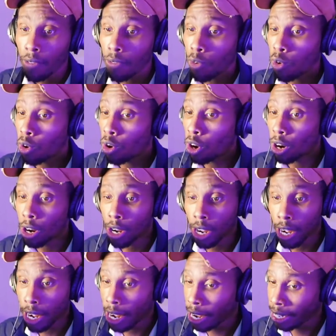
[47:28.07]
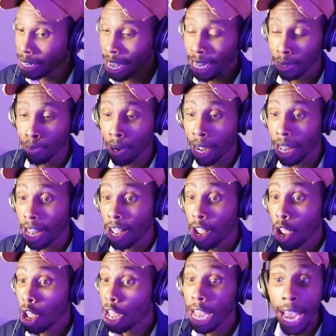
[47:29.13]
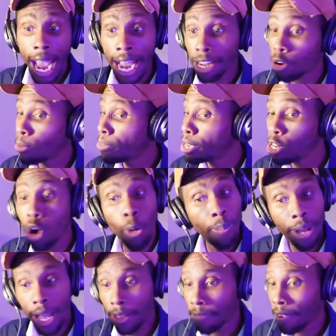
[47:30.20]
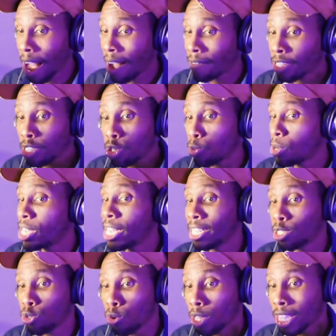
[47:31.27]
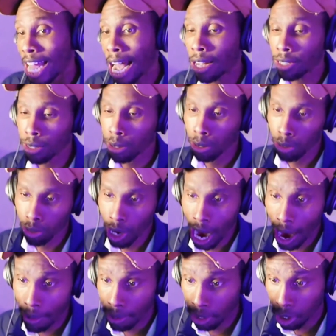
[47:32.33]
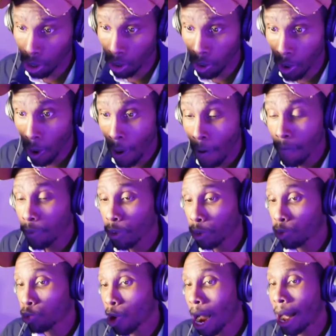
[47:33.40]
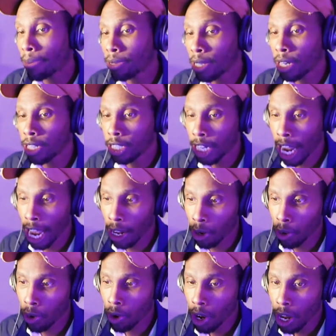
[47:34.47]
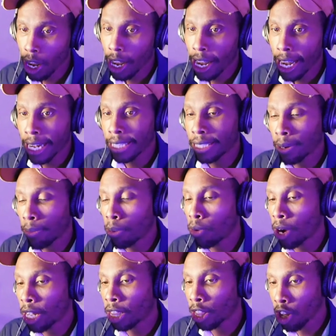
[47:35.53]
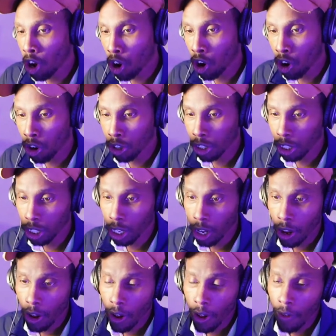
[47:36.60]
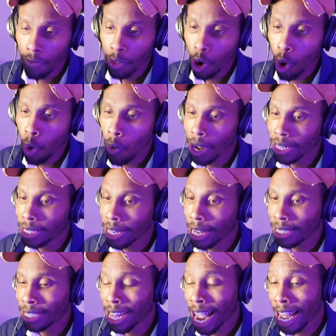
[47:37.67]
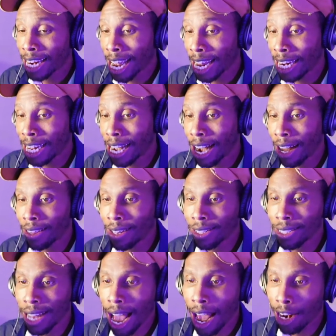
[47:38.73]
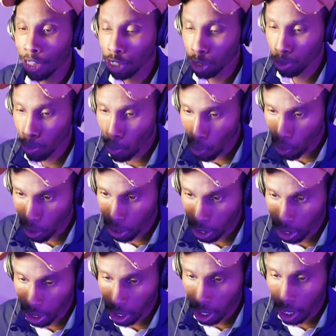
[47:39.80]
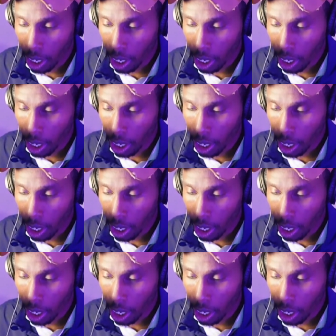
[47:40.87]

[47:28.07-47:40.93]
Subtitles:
for a guest, but ain't gonna be no PS5 until we get to 1,000 subscribers. So subscribe to the channel. It's your boy Laws, OSS 980, Other Side of Sports.